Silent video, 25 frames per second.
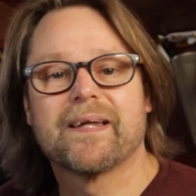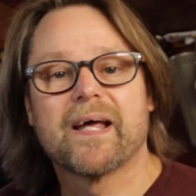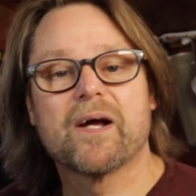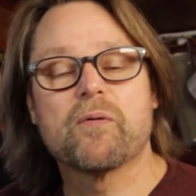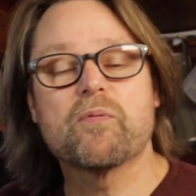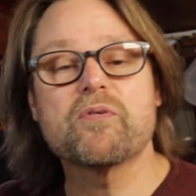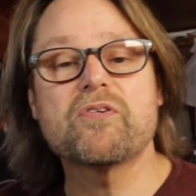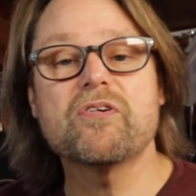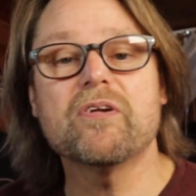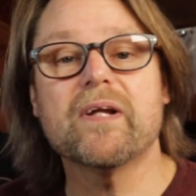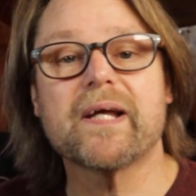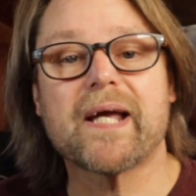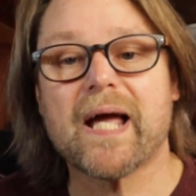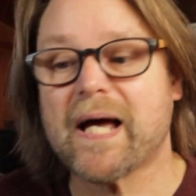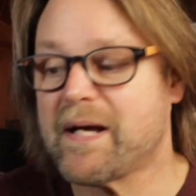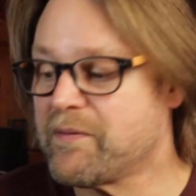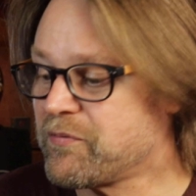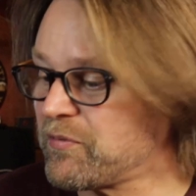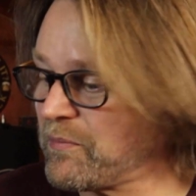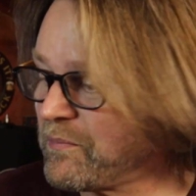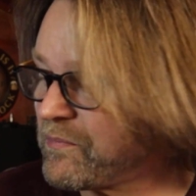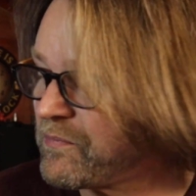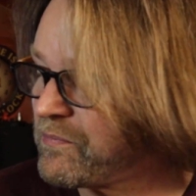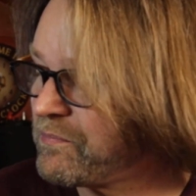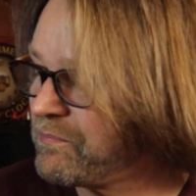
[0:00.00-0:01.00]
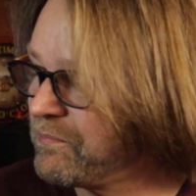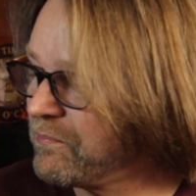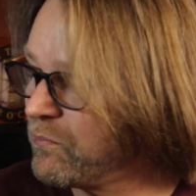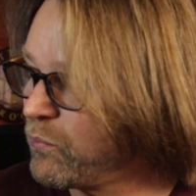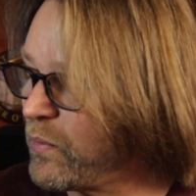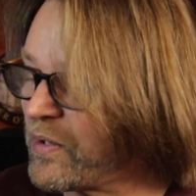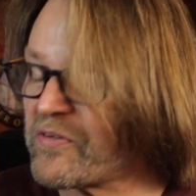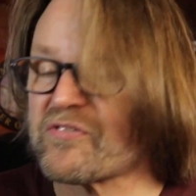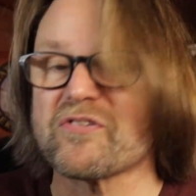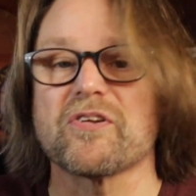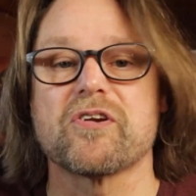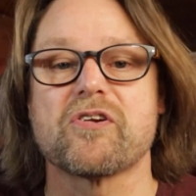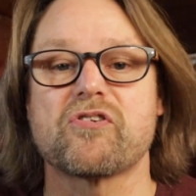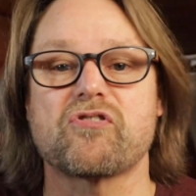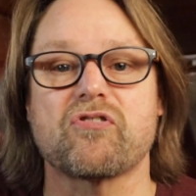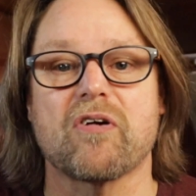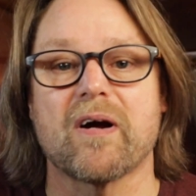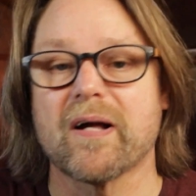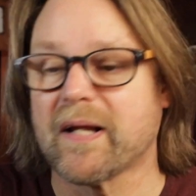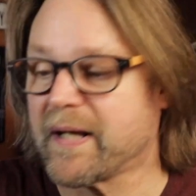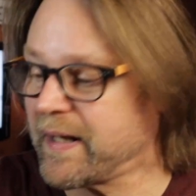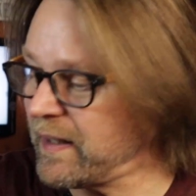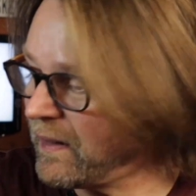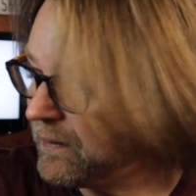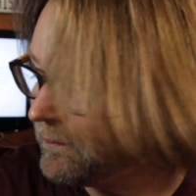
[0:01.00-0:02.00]
They originally came from Western
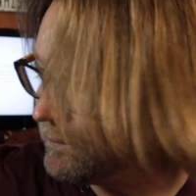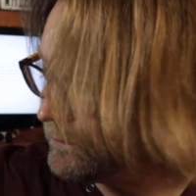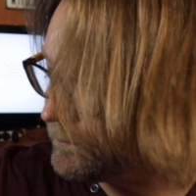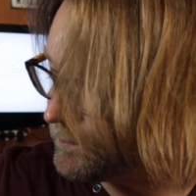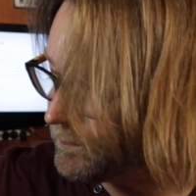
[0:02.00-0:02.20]
Australia